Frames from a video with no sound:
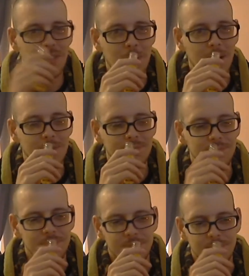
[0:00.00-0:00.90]
smell.
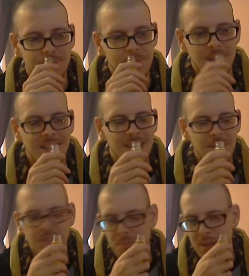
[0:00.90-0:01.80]
You can
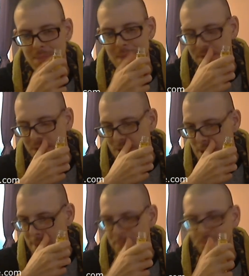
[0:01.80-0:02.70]
definitely smell the menthol in
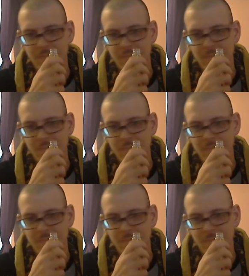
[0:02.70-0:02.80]
there.